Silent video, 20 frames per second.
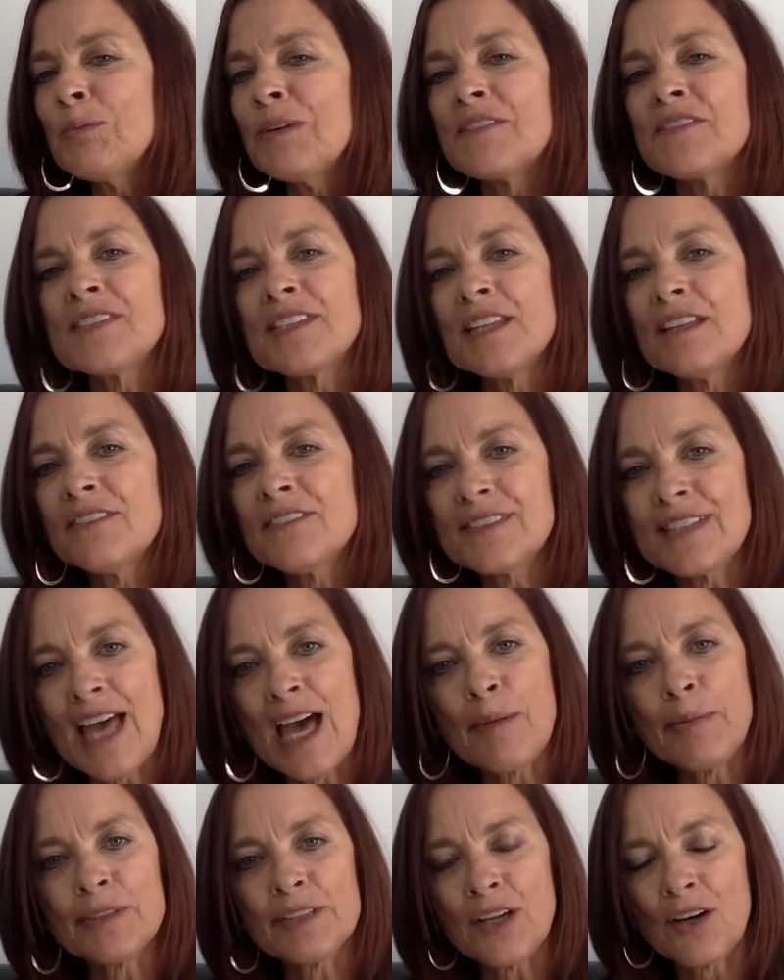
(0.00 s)
of
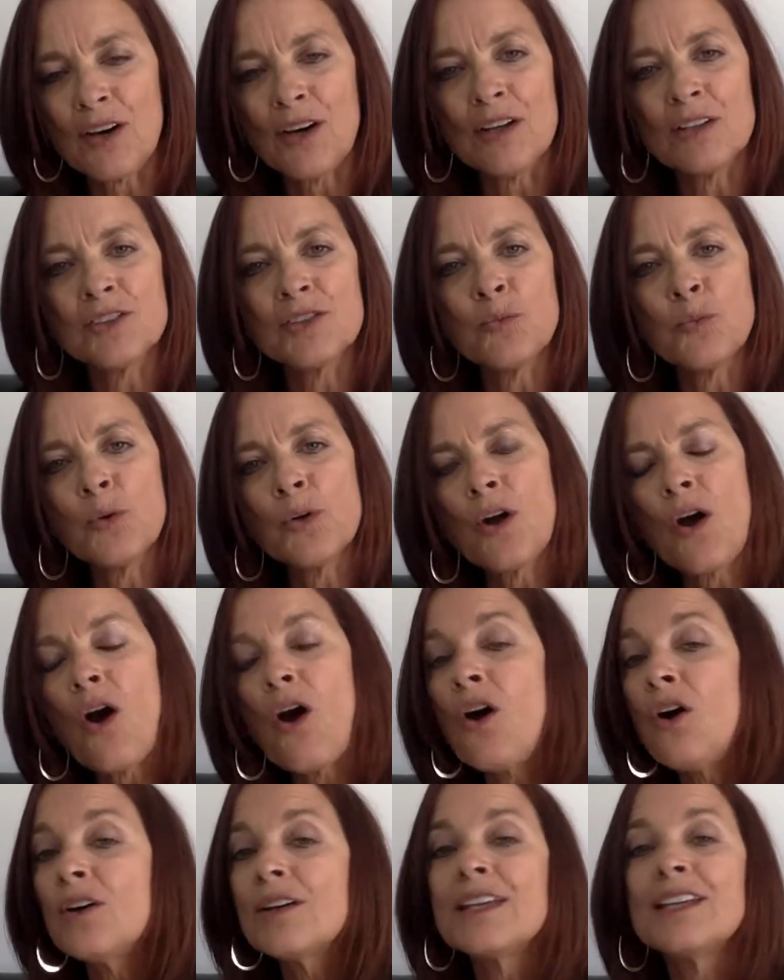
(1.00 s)
self-sabotage, and we're
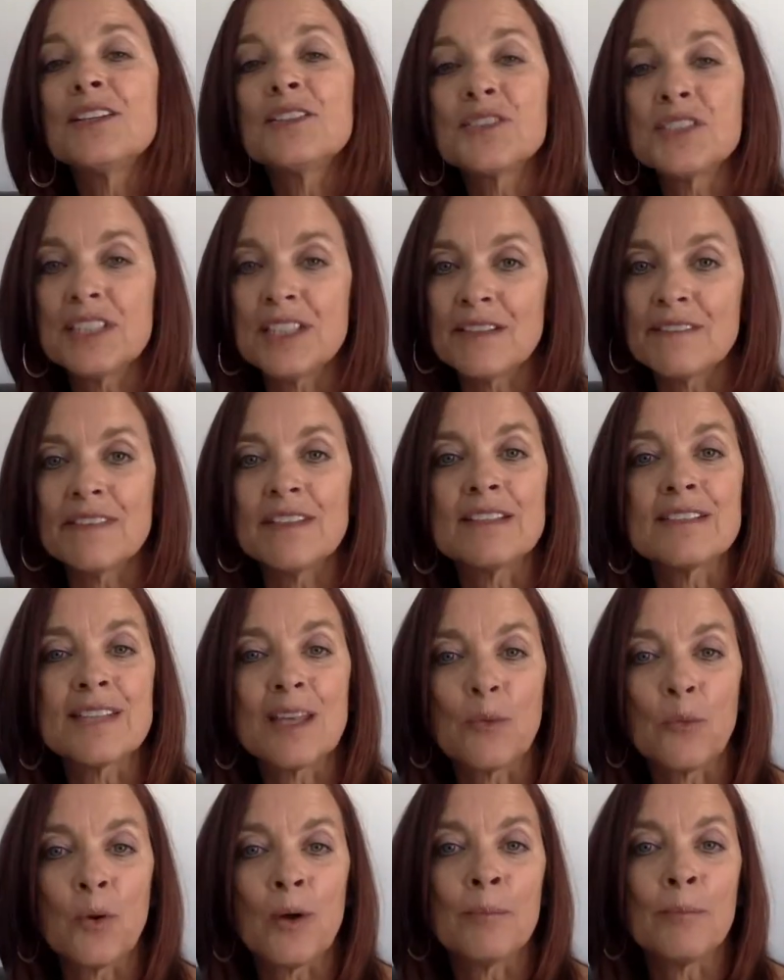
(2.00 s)
all guilty of this
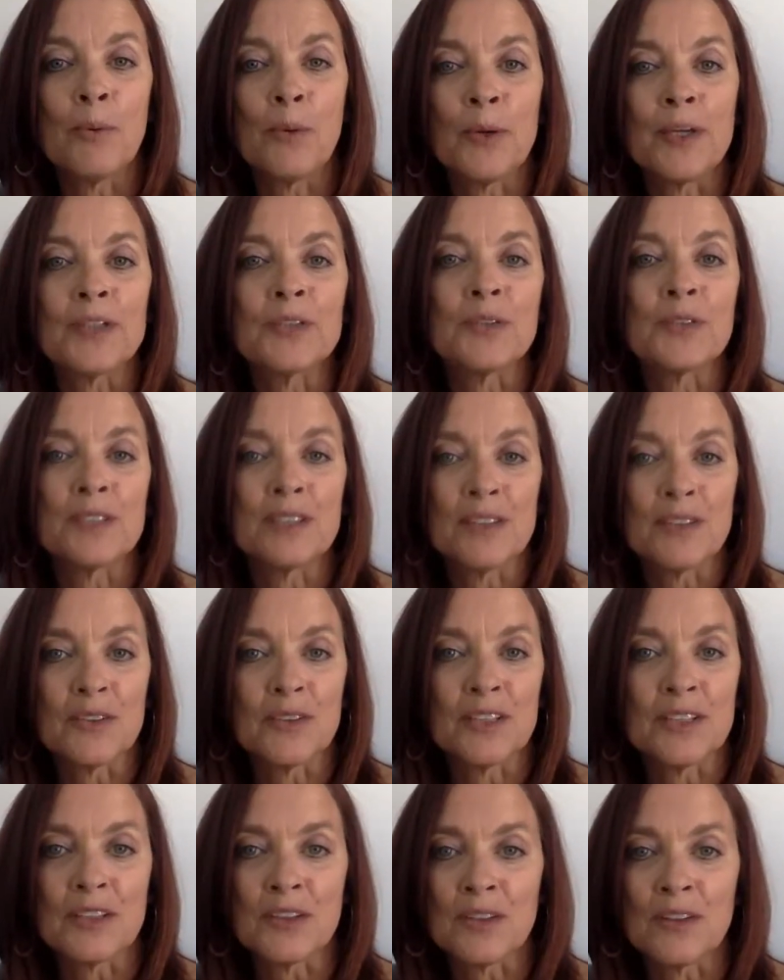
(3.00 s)
at one point or another
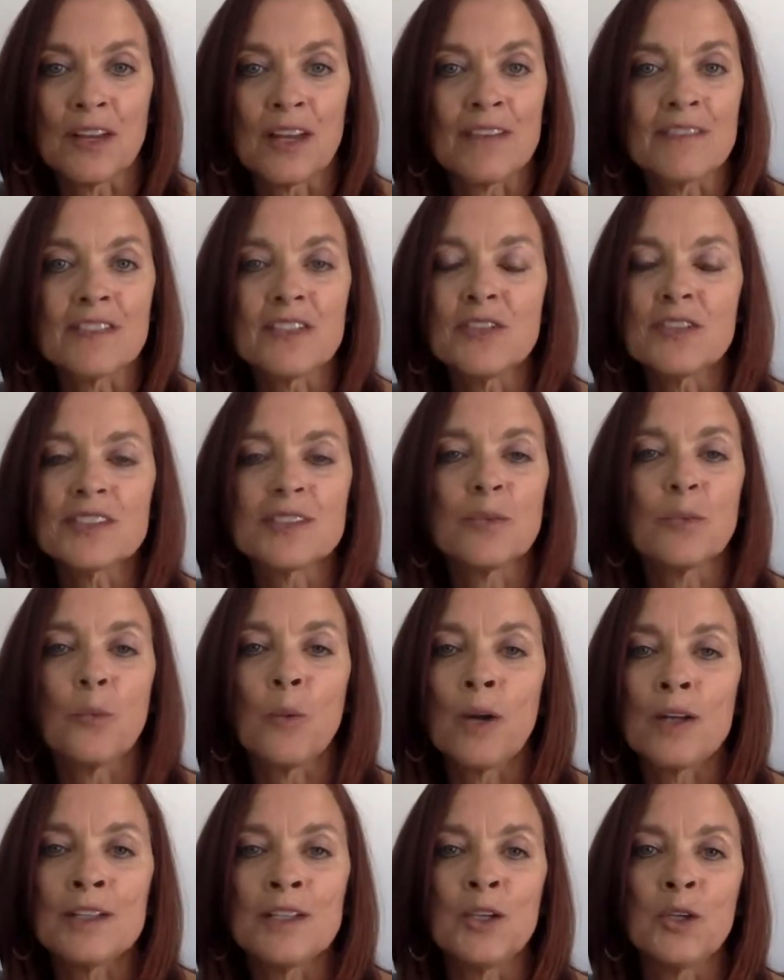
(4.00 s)
in our lives. There isn't
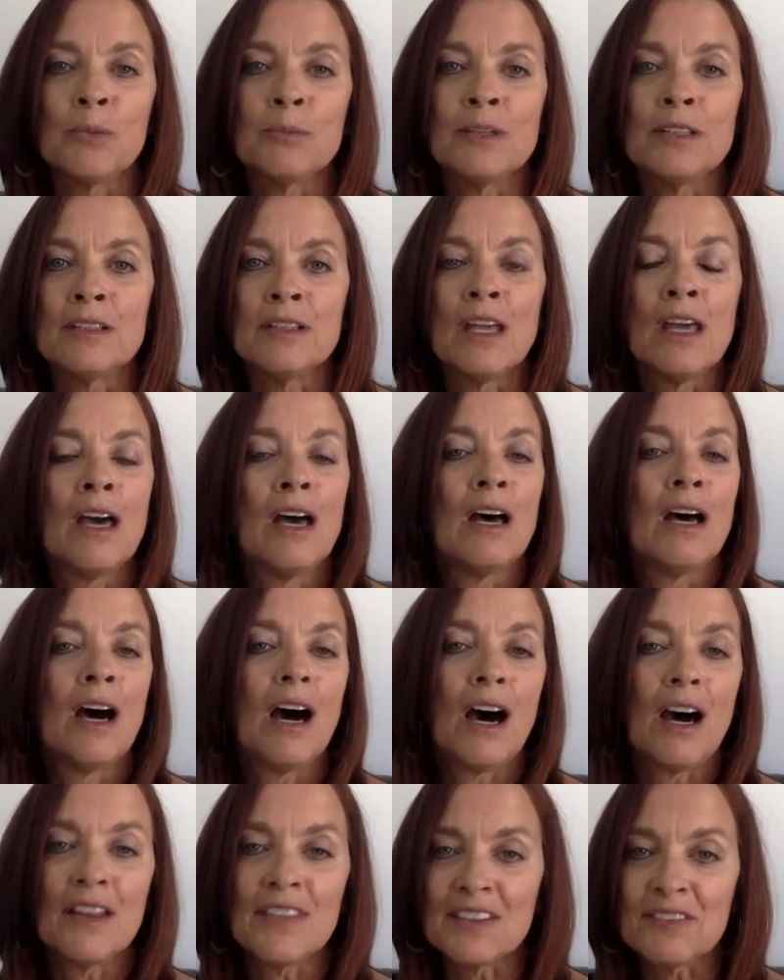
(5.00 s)
one human
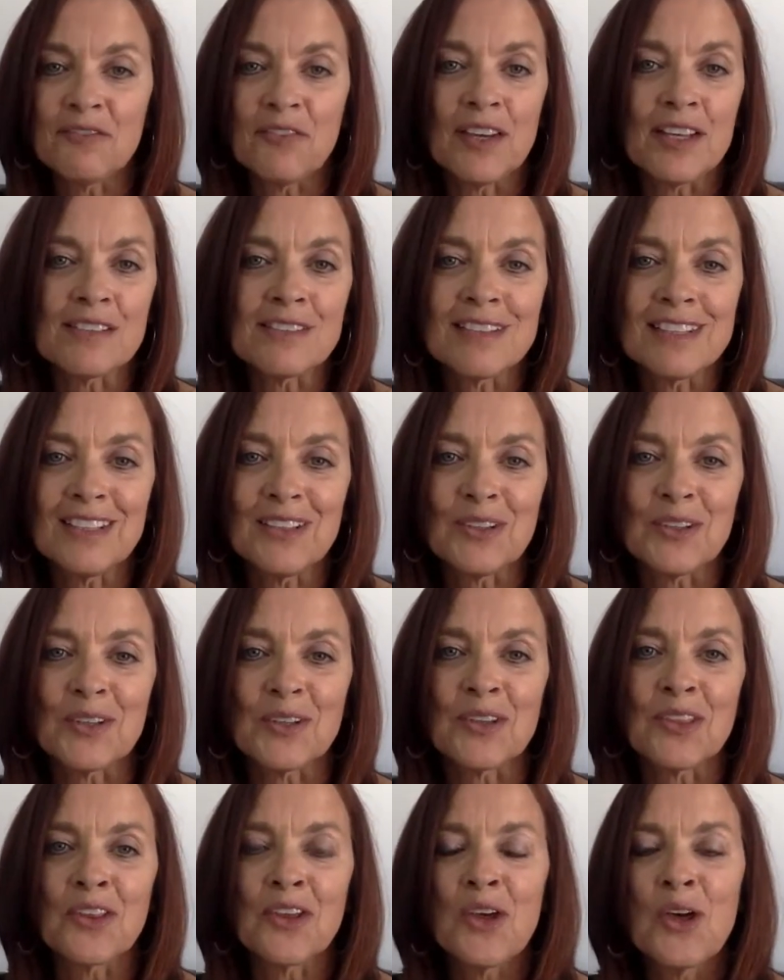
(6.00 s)
on the face of the
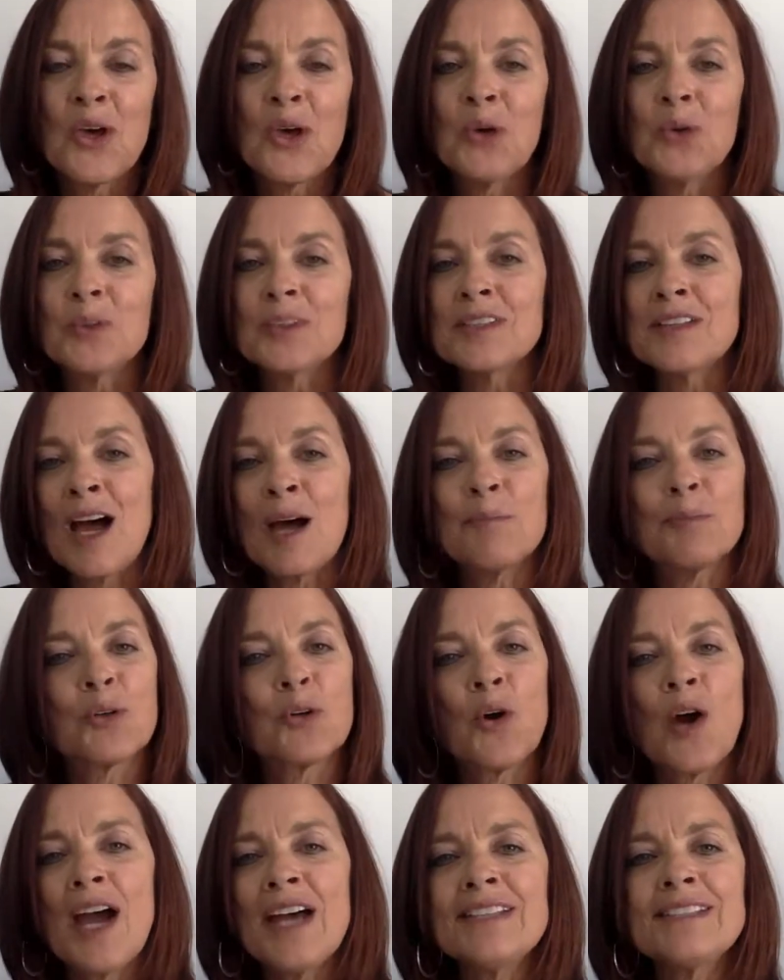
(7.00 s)
earth who has not
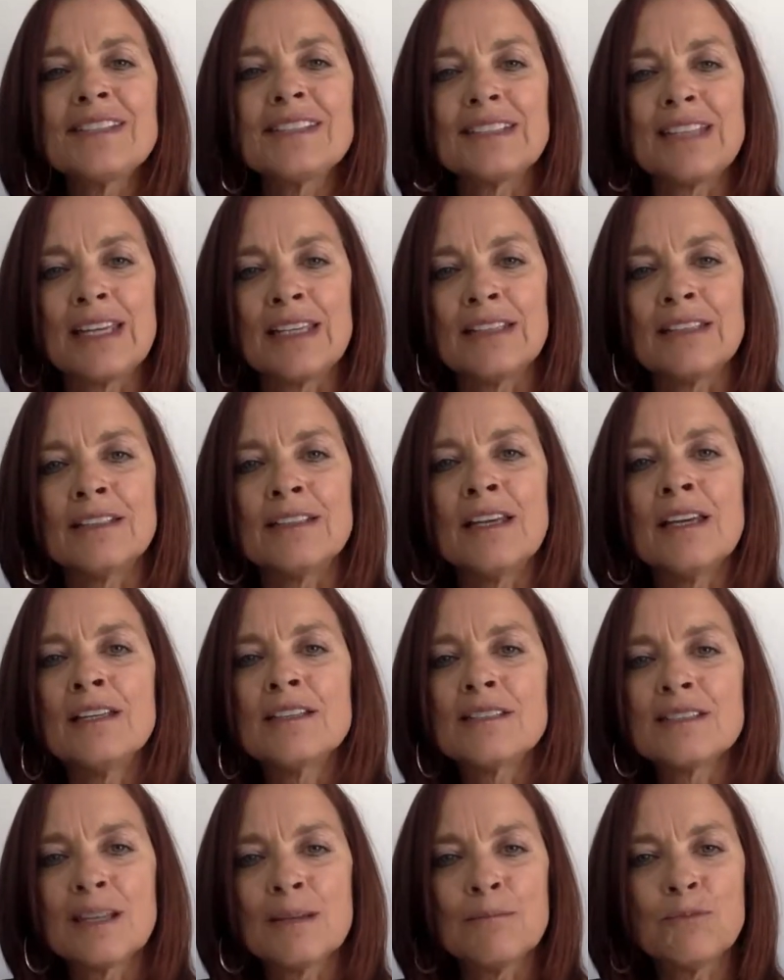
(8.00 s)
procrastinated
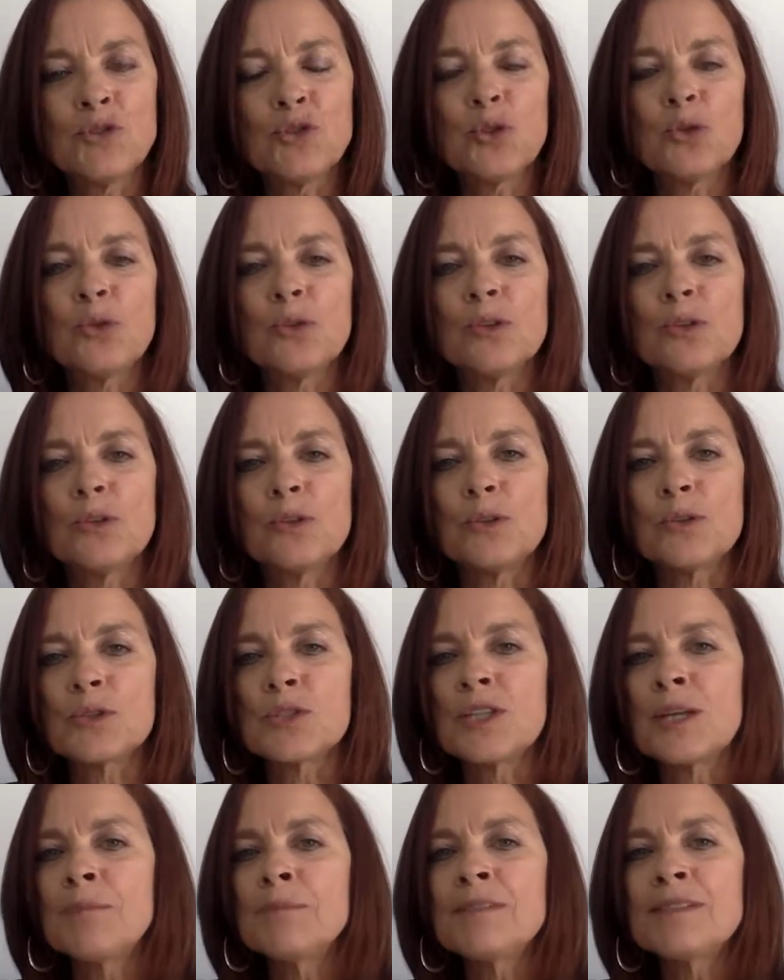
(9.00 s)
some chore or
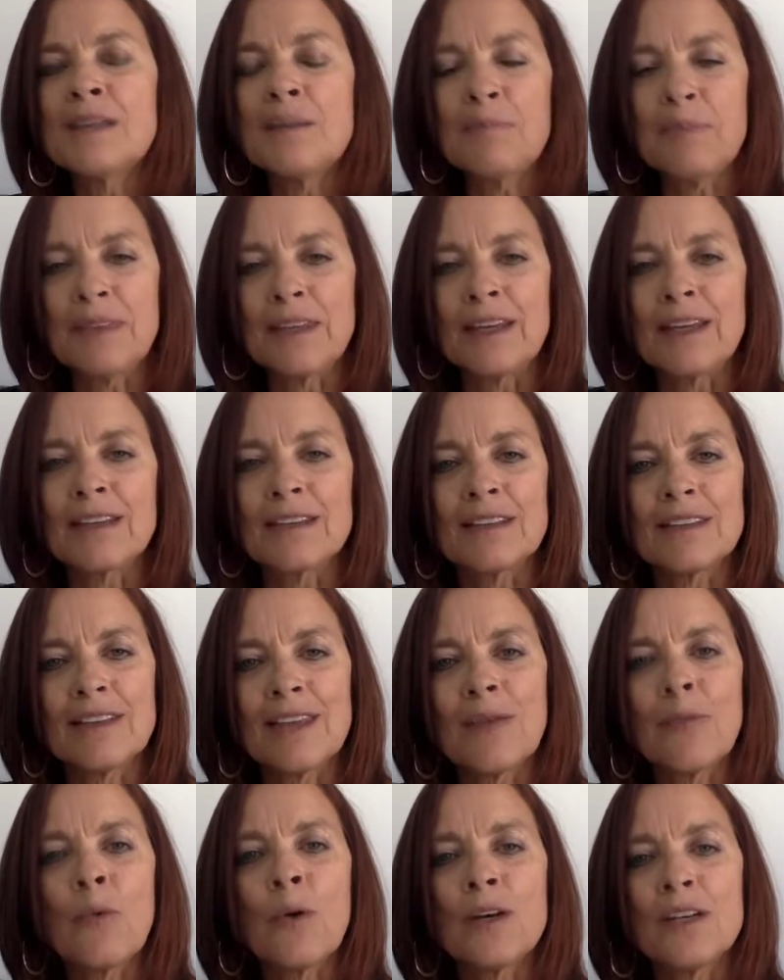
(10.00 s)
something that they
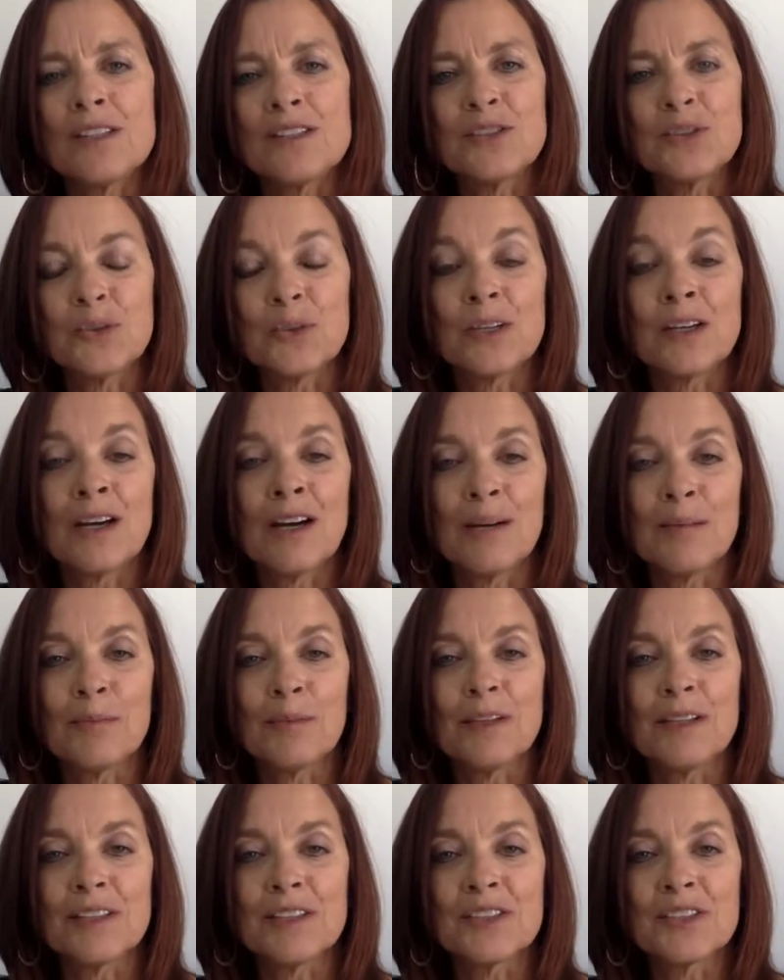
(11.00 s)
wanted to
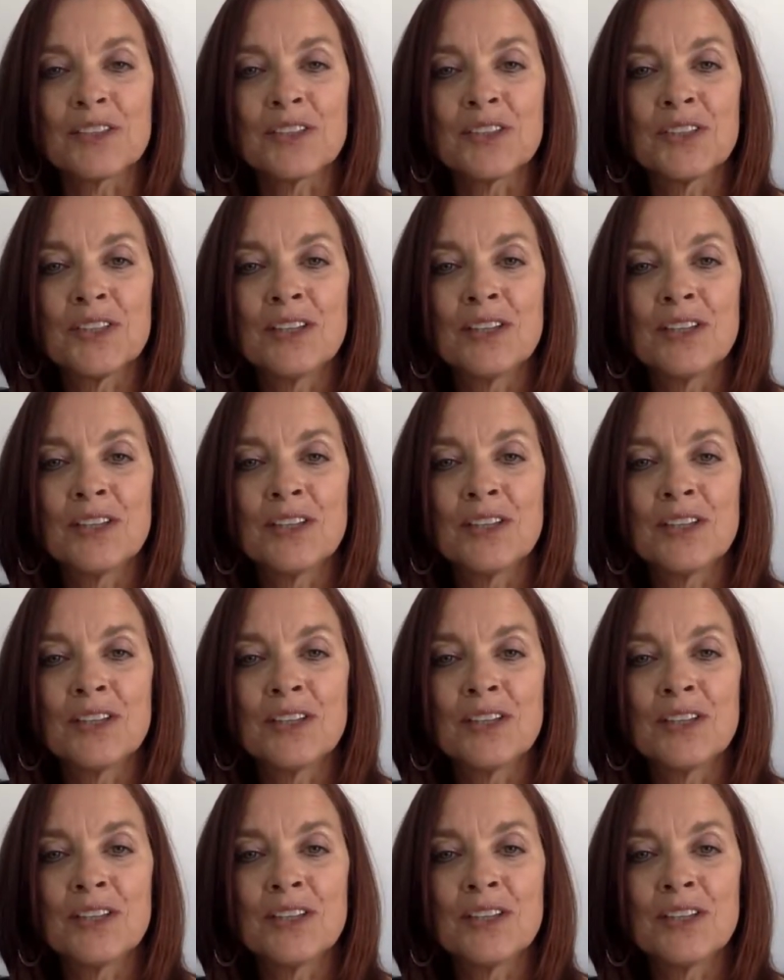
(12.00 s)
accomplish.